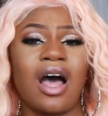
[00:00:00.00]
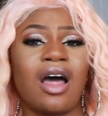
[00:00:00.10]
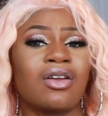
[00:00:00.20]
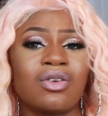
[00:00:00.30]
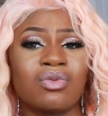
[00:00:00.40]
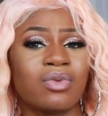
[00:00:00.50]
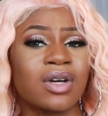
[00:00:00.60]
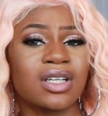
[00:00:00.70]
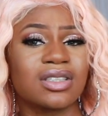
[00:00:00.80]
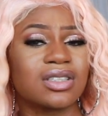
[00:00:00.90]
I don't know
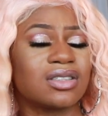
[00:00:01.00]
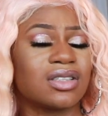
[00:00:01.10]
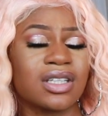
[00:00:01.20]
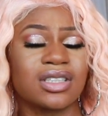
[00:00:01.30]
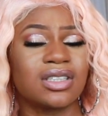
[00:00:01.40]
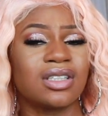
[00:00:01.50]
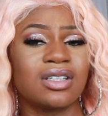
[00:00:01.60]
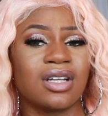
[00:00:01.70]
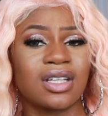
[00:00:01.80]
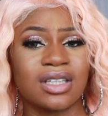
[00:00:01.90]
what, she
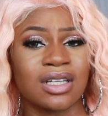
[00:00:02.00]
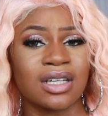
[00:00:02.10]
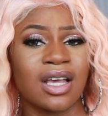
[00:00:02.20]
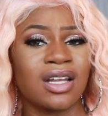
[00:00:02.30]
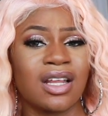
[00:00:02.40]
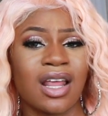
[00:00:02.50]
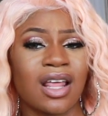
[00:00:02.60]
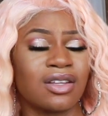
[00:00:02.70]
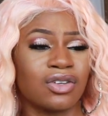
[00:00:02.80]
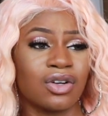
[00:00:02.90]
did nothing, and then
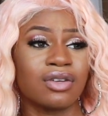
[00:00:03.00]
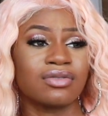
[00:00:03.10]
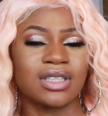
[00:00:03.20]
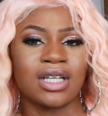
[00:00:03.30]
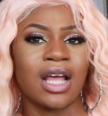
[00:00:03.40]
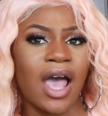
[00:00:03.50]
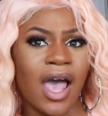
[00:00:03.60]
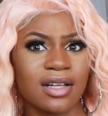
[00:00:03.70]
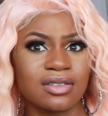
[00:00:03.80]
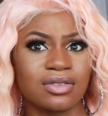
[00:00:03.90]
had the nerve to get an
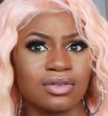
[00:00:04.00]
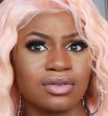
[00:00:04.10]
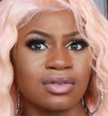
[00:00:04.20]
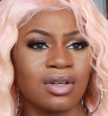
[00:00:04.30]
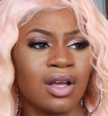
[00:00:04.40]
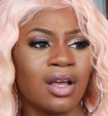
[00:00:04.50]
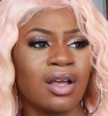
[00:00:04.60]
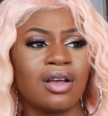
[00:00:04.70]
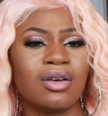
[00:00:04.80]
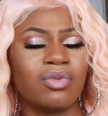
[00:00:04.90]
attitude
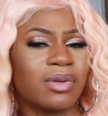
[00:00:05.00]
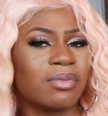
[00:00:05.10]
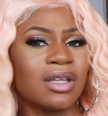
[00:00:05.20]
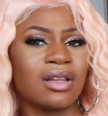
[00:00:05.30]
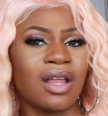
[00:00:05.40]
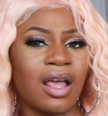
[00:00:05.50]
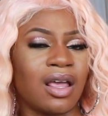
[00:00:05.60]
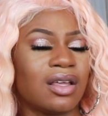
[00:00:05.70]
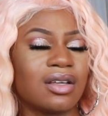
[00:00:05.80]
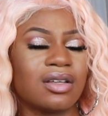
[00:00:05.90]
with me.
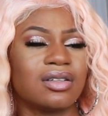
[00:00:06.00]
Like,